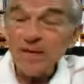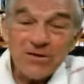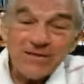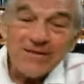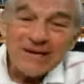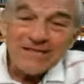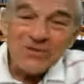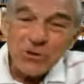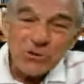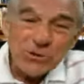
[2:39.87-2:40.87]
You know, last
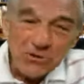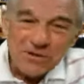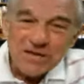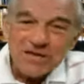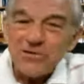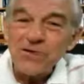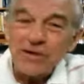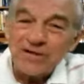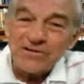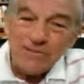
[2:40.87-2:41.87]
year
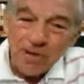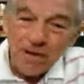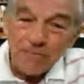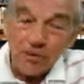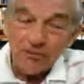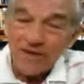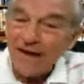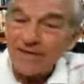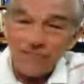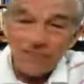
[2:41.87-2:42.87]
32,000 32, people
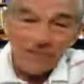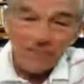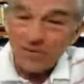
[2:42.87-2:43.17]
died people, from the yeah.